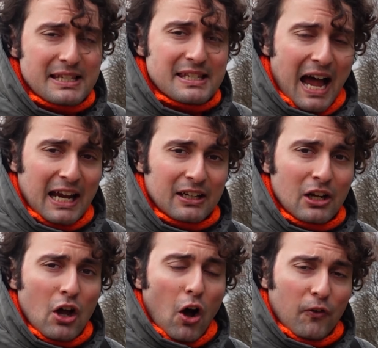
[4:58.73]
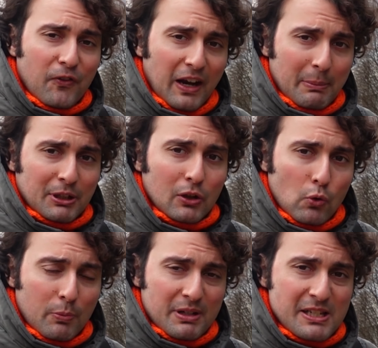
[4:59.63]
sign of liminal
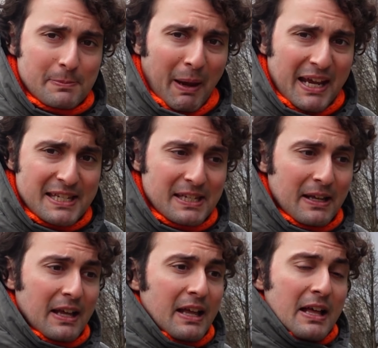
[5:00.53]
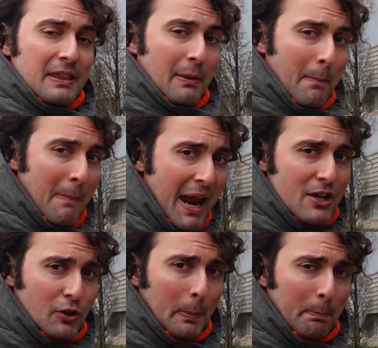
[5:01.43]
urban space. The
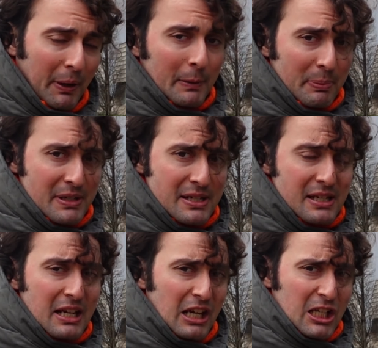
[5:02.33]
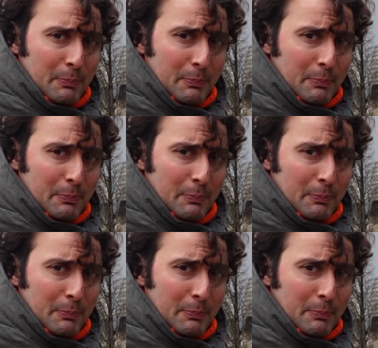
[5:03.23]
major purpose is